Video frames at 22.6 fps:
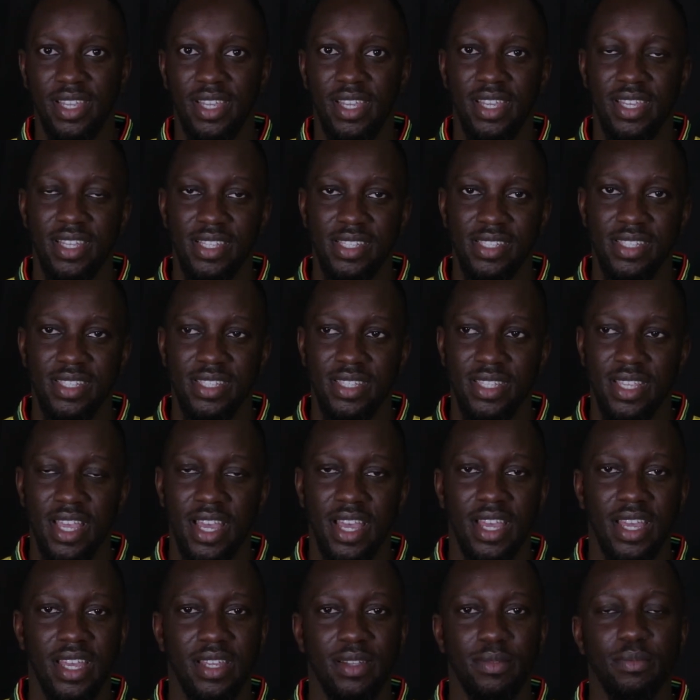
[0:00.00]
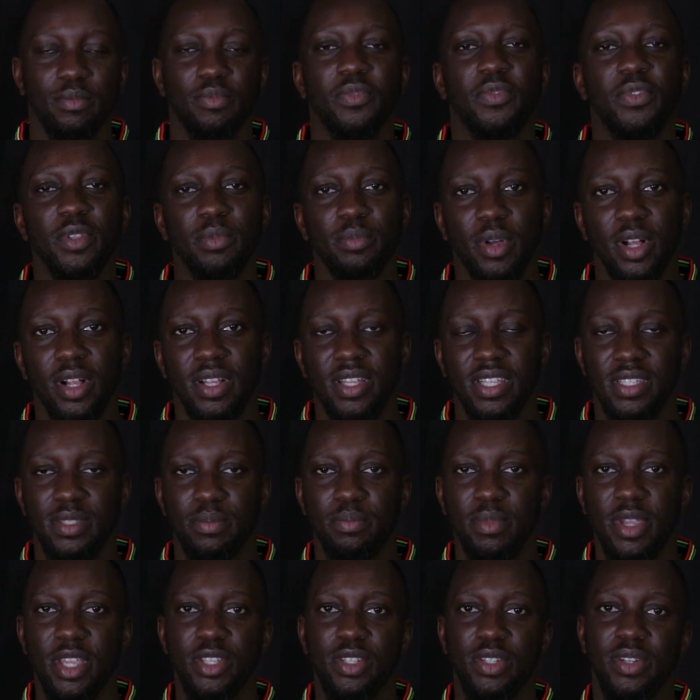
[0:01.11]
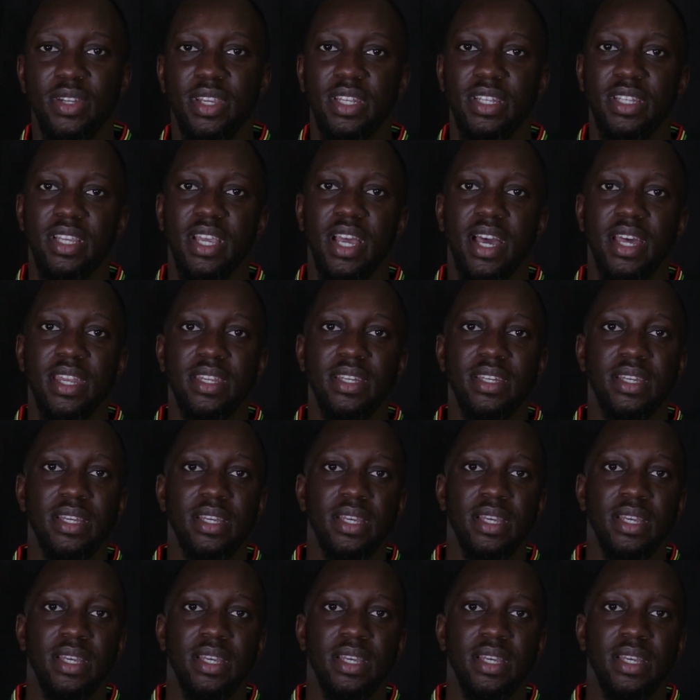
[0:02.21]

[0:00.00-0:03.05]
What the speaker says: it's football is major in Ghana.